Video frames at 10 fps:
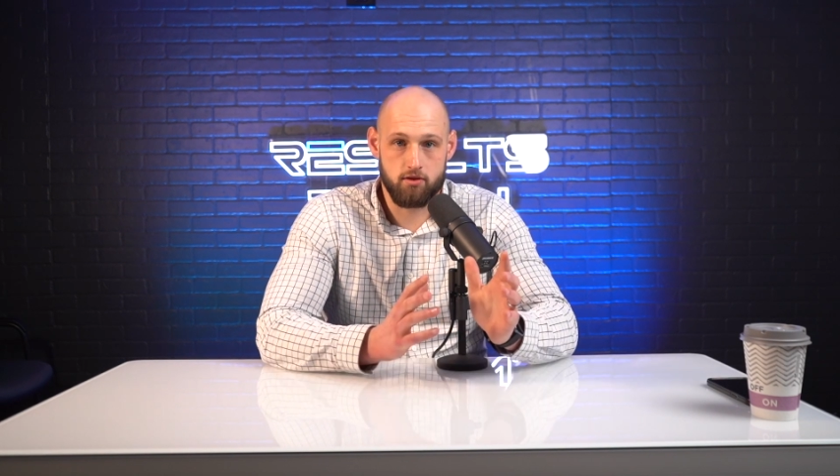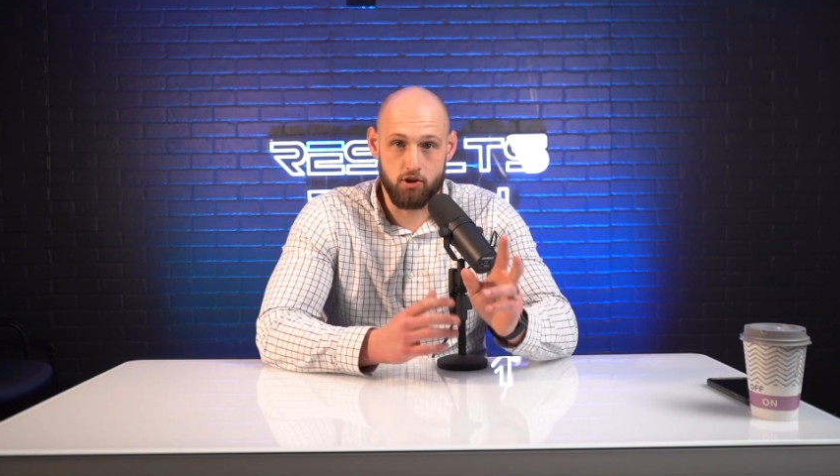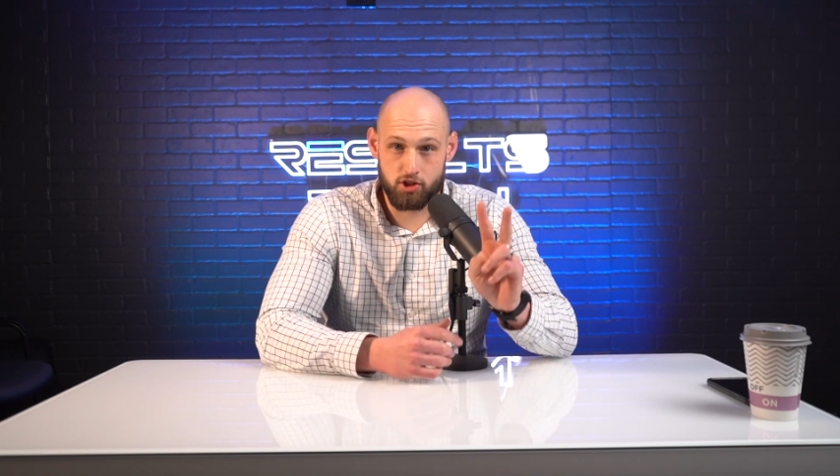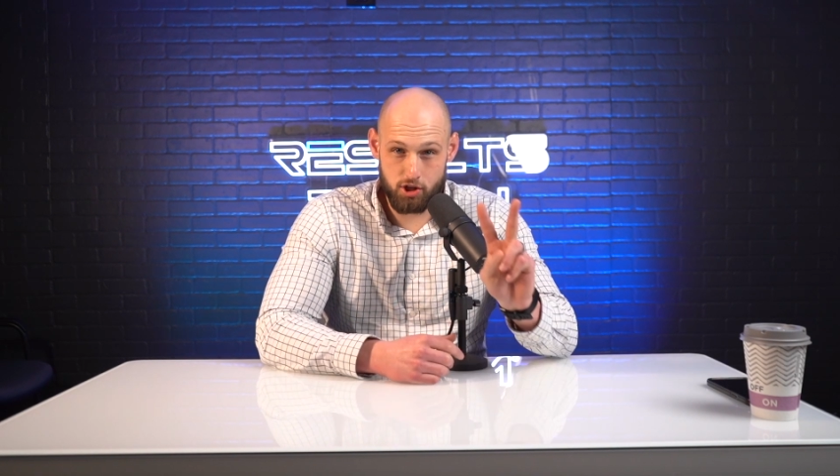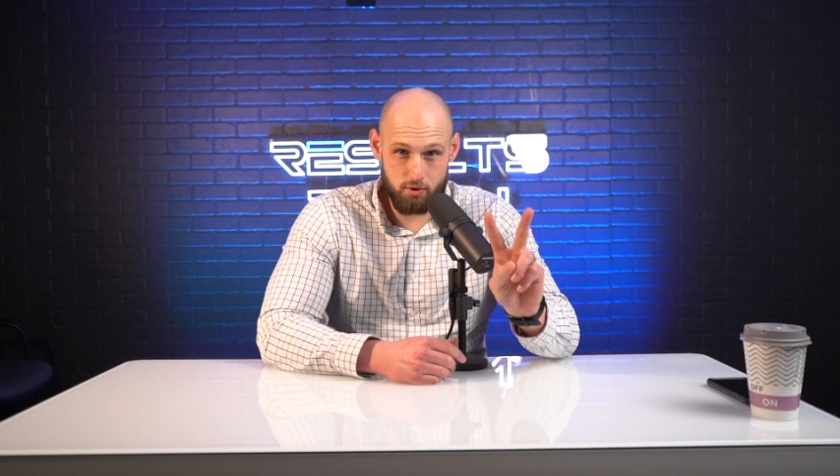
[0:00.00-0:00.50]

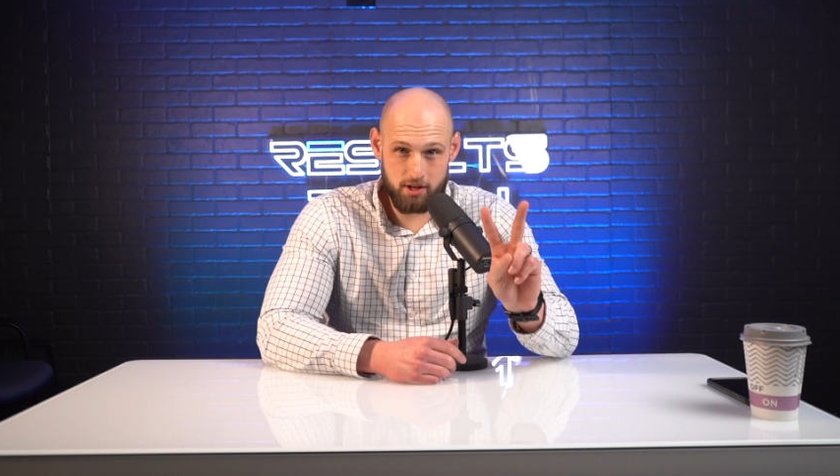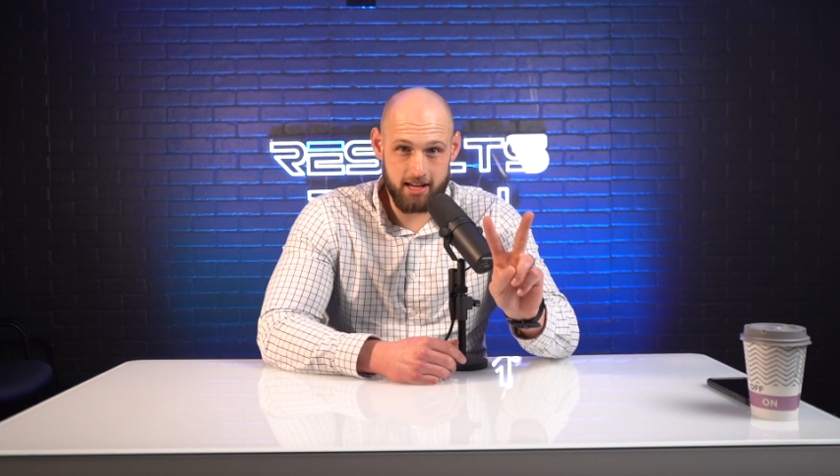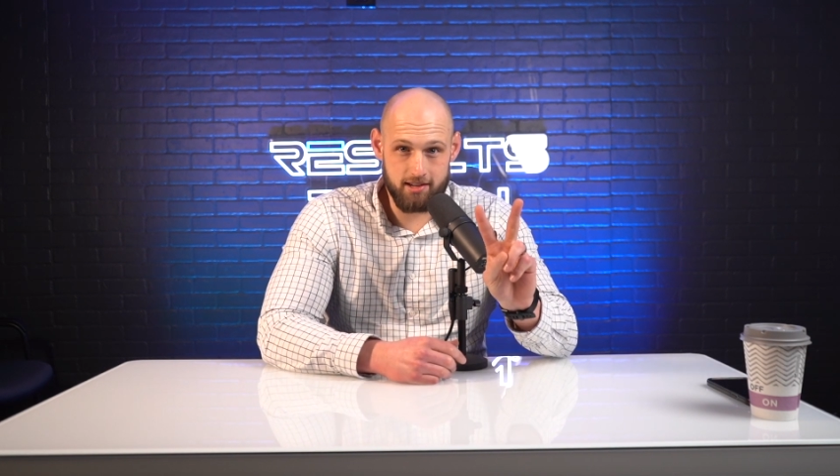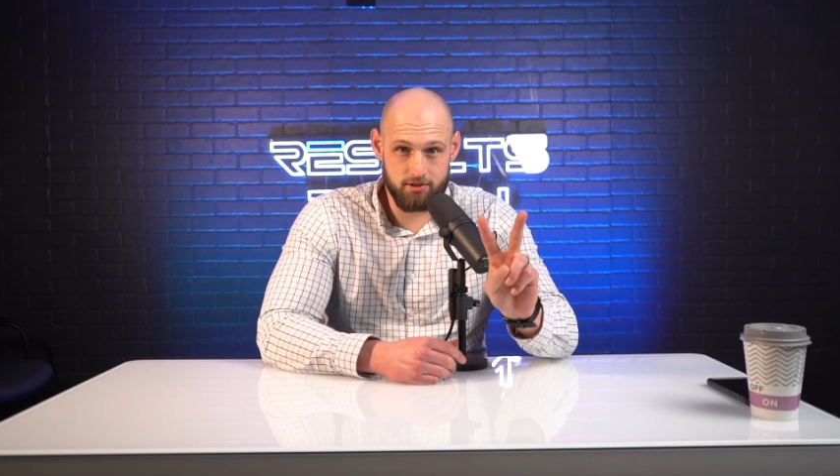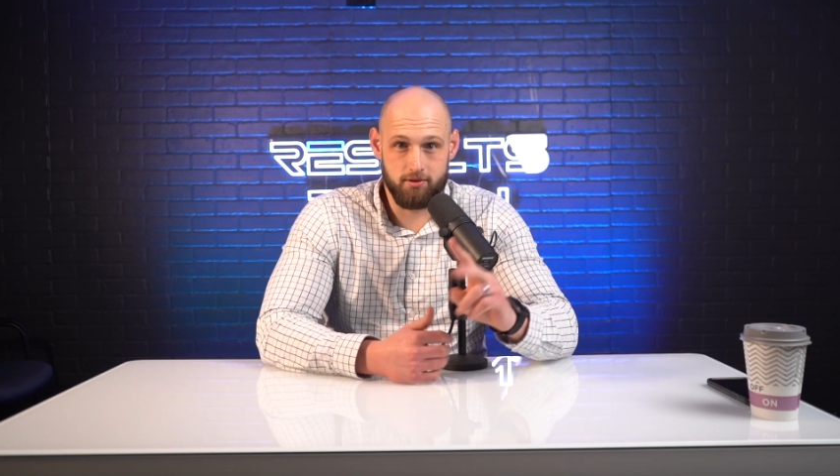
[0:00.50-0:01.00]
There's two
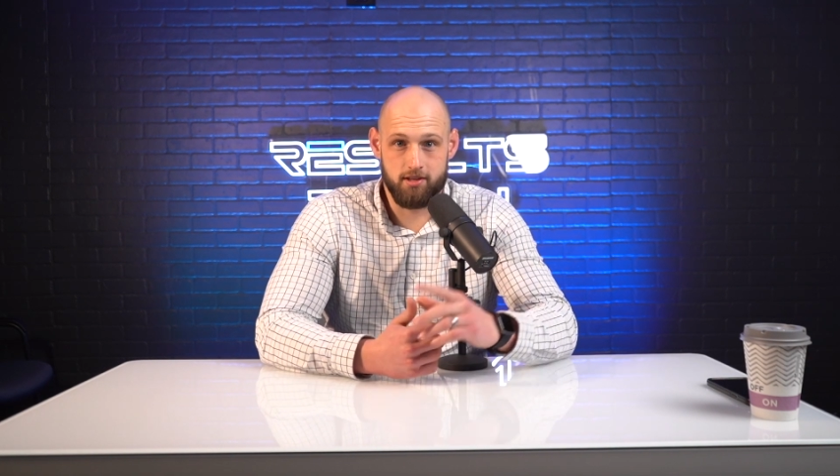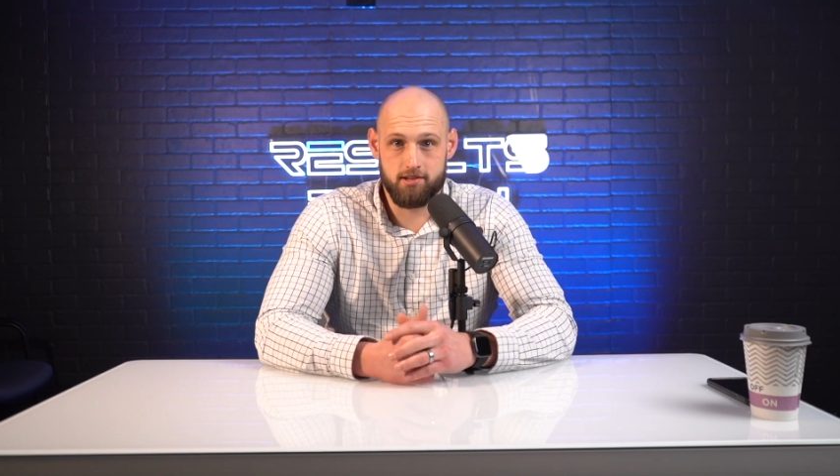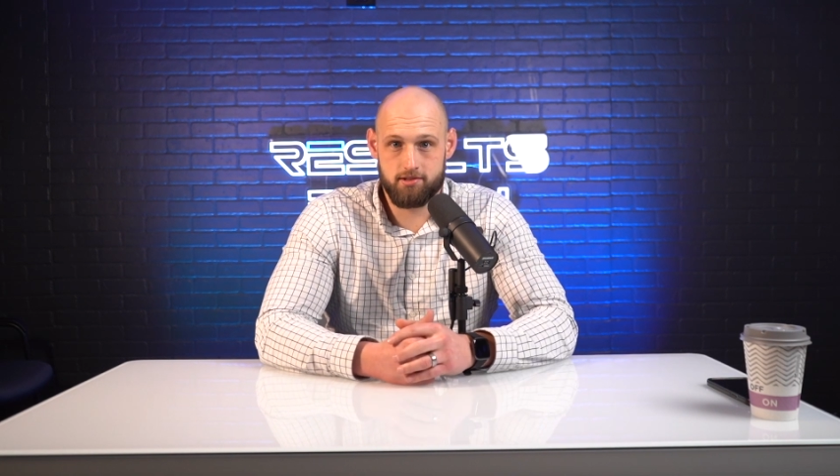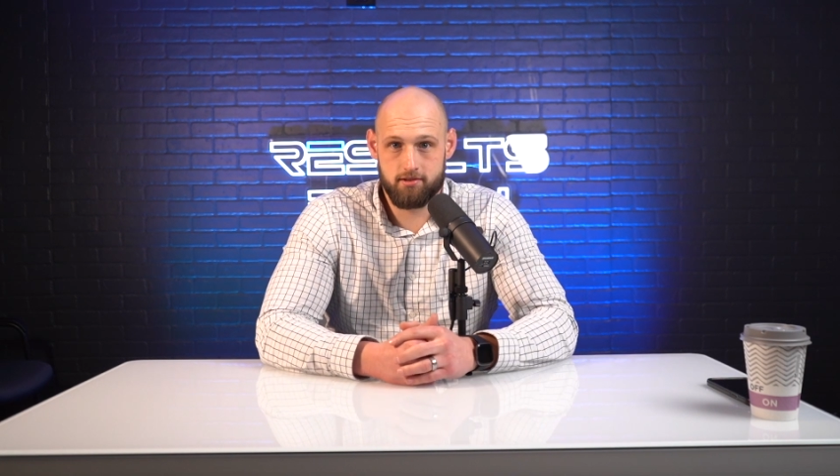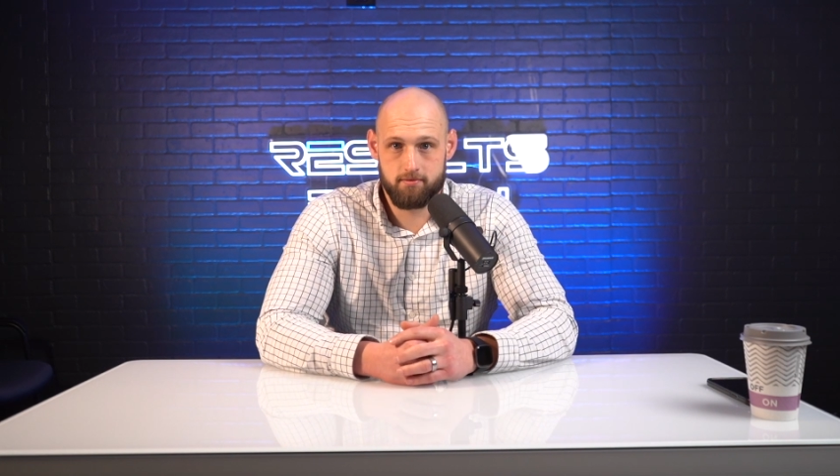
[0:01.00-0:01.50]
keys to
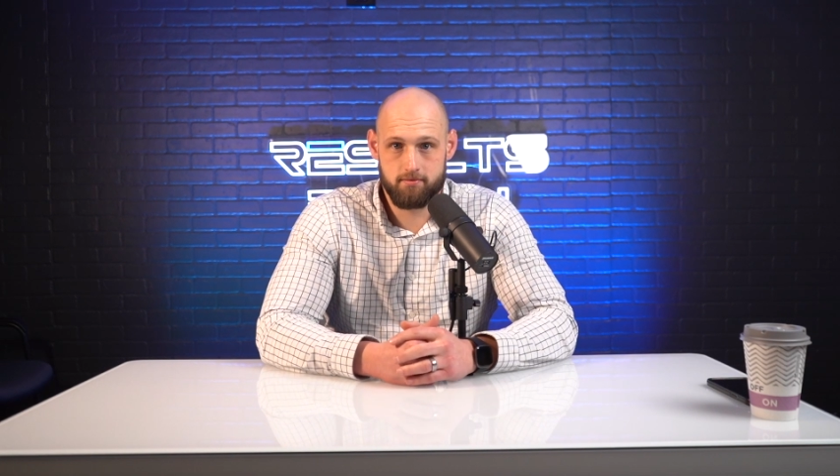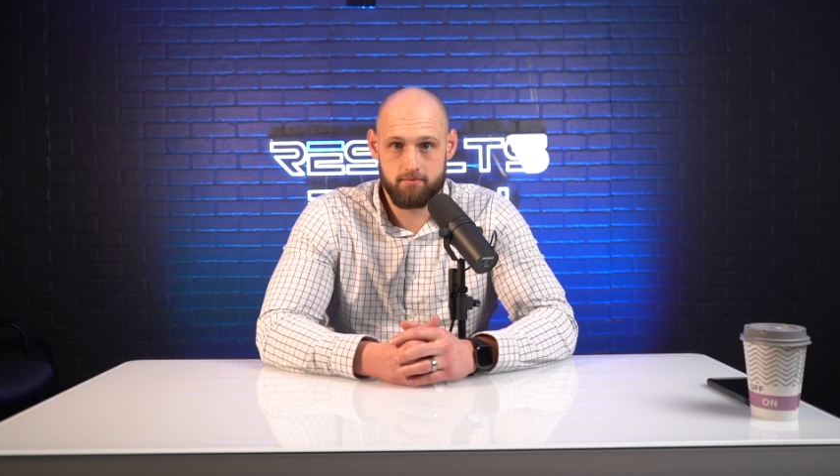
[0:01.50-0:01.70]
this.